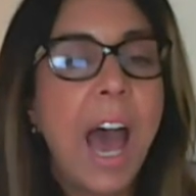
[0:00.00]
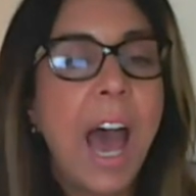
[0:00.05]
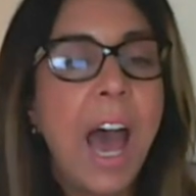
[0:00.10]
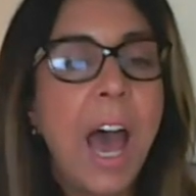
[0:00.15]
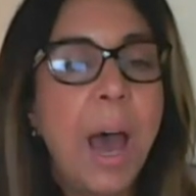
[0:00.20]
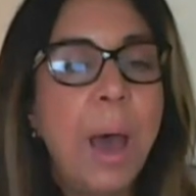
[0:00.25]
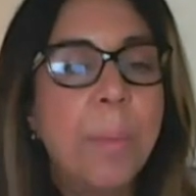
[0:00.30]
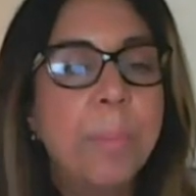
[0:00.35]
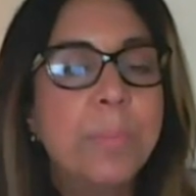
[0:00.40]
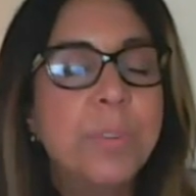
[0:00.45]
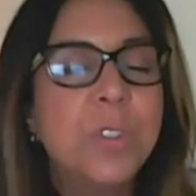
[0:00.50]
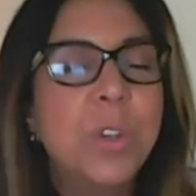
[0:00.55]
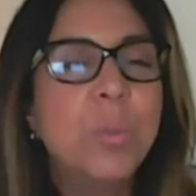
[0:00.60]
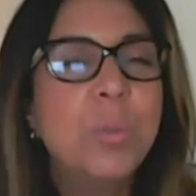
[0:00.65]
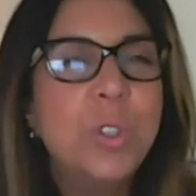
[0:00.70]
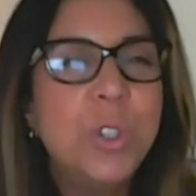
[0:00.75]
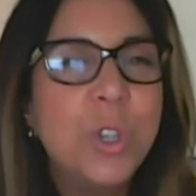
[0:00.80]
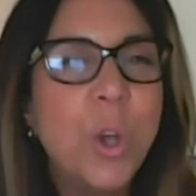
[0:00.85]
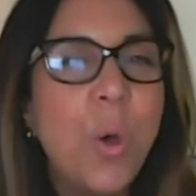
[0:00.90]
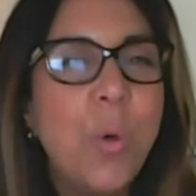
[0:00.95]
Um,
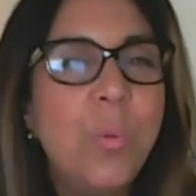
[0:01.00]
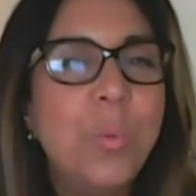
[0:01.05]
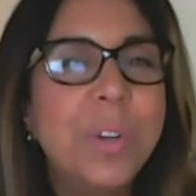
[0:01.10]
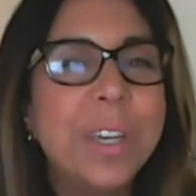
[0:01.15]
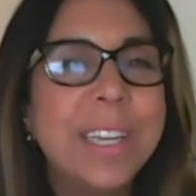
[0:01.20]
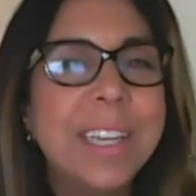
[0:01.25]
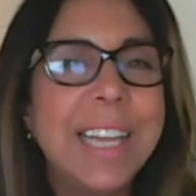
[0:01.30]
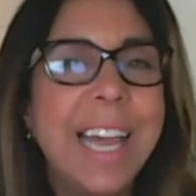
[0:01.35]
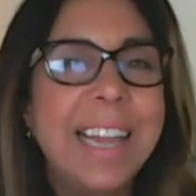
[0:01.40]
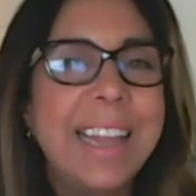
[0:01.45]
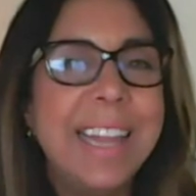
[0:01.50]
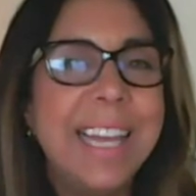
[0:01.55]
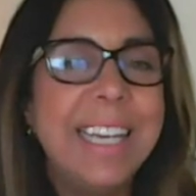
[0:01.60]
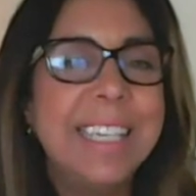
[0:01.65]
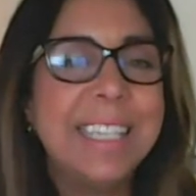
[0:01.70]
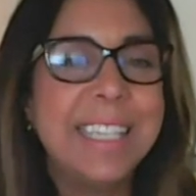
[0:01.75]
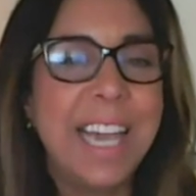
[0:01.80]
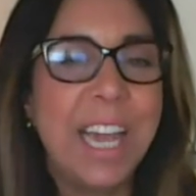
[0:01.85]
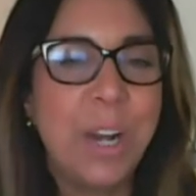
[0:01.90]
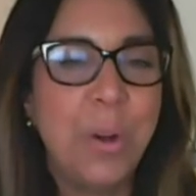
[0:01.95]
so don't let
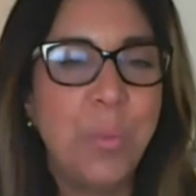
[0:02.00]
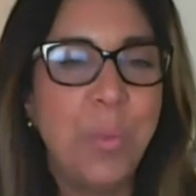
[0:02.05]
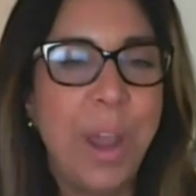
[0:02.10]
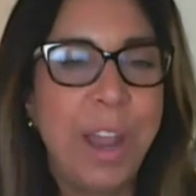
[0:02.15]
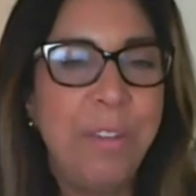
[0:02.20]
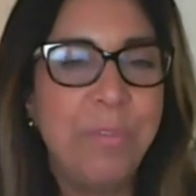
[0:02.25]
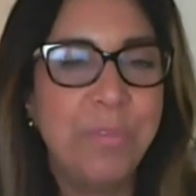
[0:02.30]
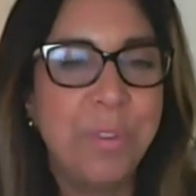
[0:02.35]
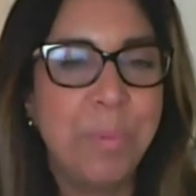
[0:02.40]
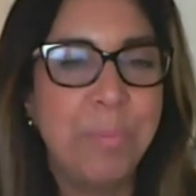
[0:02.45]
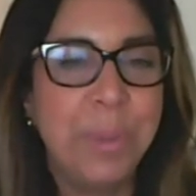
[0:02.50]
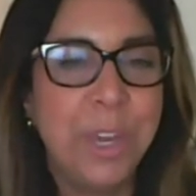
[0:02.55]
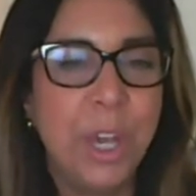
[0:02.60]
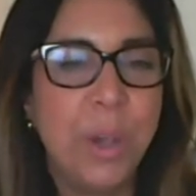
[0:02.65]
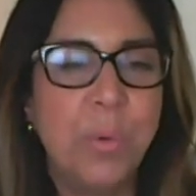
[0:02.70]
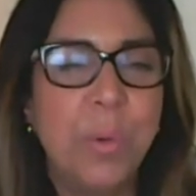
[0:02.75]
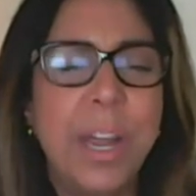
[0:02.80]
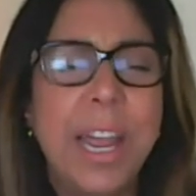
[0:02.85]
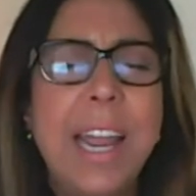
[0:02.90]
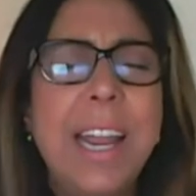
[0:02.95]
things get away from
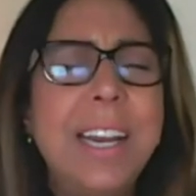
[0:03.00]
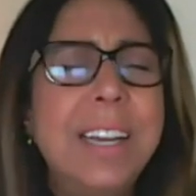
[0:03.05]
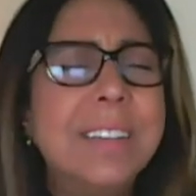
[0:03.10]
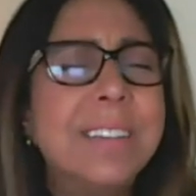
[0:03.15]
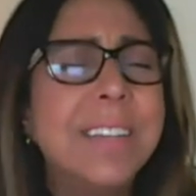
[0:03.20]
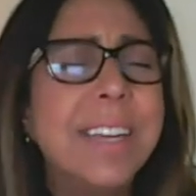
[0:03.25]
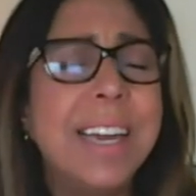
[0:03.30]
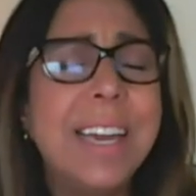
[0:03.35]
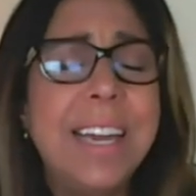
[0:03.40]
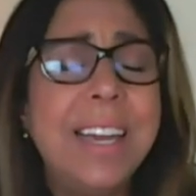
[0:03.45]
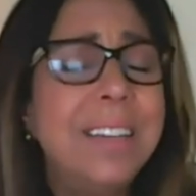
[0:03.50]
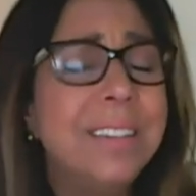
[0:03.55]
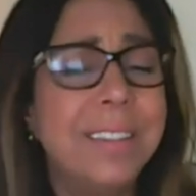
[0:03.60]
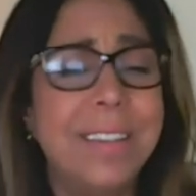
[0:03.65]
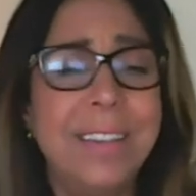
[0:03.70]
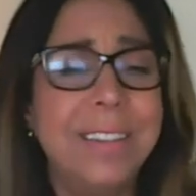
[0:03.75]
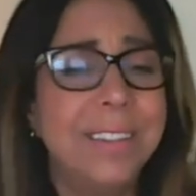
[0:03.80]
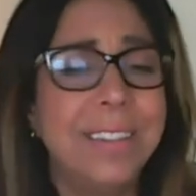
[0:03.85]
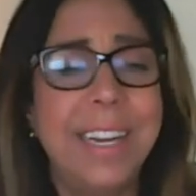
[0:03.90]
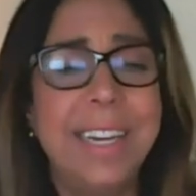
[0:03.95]
you. It is the
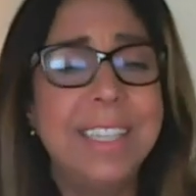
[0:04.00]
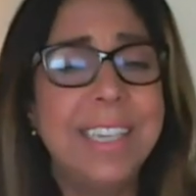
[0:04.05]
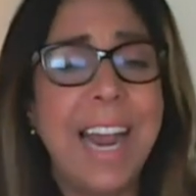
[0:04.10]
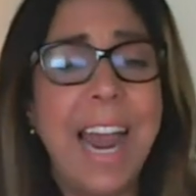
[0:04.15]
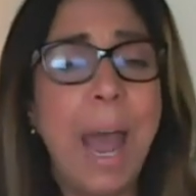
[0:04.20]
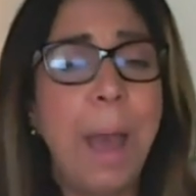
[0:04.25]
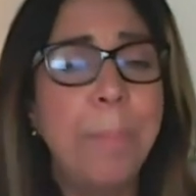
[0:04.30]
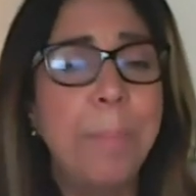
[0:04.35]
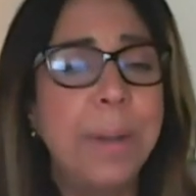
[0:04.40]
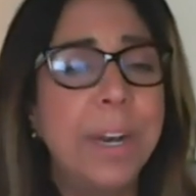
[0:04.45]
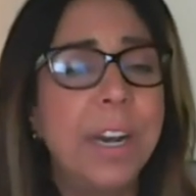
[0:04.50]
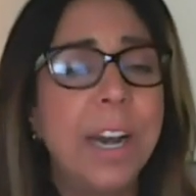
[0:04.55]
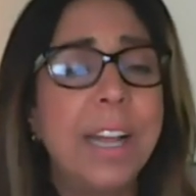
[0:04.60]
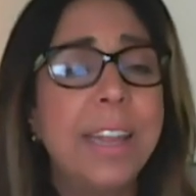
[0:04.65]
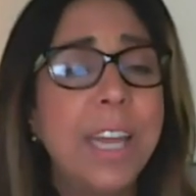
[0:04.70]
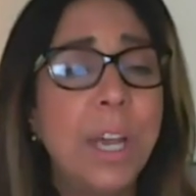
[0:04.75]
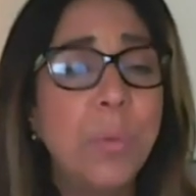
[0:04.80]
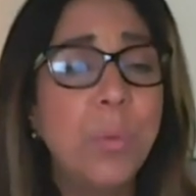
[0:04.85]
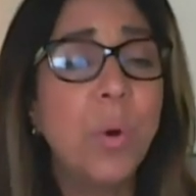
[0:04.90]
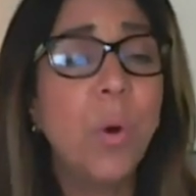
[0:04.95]
easiest thing to happen, and
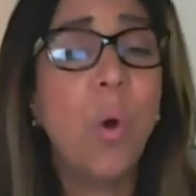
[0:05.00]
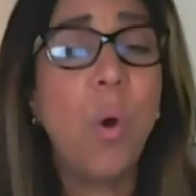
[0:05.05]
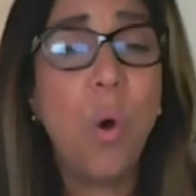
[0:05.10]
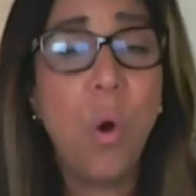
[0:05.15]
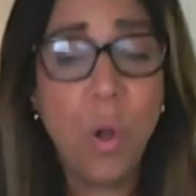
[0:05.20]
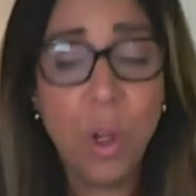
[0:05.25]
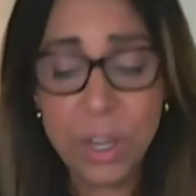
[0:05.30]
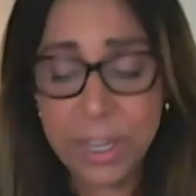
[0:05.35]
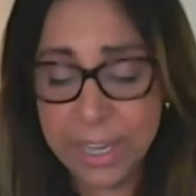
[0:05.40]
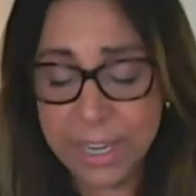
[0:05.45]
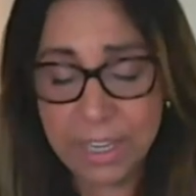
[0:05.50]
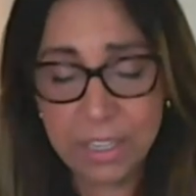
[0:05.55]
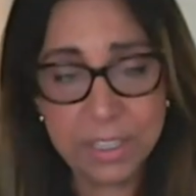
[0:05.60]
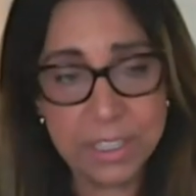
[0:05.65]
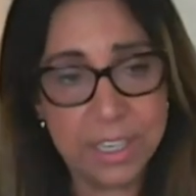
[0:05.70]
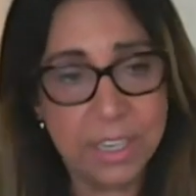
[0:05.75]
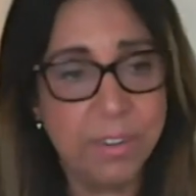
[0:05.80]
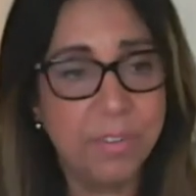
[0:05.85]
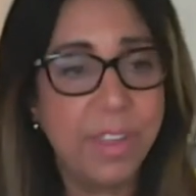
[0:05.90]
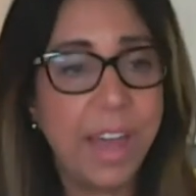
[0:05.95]
I think we're all
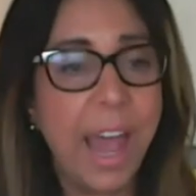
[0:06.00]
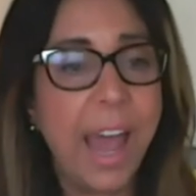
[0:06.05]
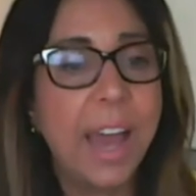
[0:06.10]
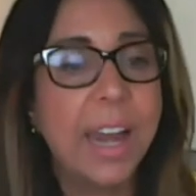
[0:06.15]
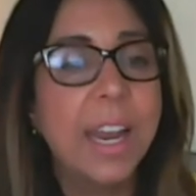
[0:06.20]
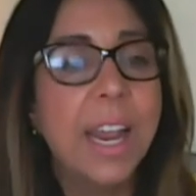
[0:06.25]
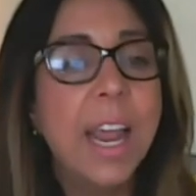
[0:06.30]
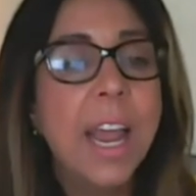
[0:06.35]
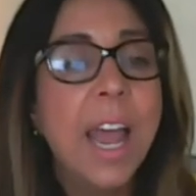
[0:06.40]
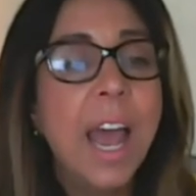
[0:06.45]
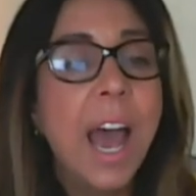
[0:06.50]
guilty of that.